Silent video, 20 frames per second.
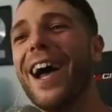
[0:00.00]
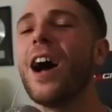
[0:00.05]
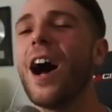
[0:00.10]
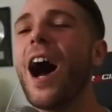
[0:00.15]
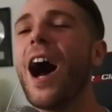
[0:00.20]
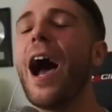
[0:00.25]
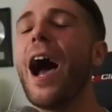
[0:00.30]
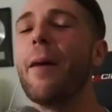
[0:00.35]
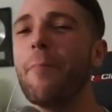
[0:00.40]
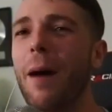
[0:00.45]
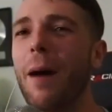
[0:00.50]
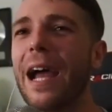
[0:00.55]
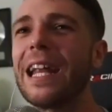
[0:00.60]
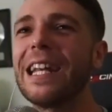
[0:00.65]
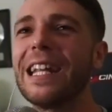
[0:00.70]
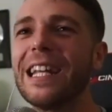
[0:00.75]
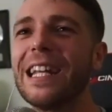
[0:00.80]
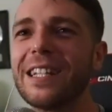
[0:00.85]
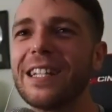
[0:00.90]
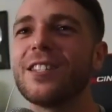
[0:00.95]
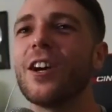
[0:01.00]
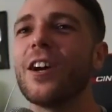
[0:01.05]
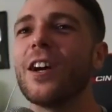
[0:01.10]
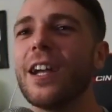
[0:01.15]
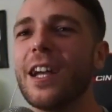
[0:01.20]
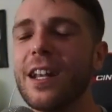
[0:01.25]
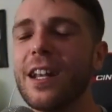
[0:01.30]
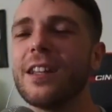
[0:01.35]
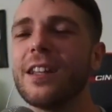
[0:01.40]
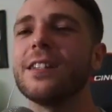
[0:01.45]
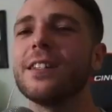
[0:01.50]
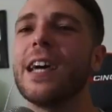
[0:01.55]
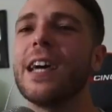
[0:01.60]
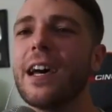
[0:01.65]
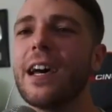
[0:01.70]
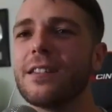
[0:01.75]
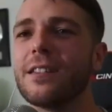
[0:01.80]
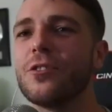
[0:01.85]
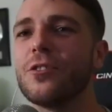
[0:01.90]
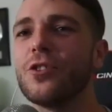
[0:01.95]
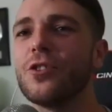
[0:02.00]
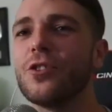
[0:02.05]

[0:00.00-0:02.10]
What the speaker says: I might need to start hitting the test just a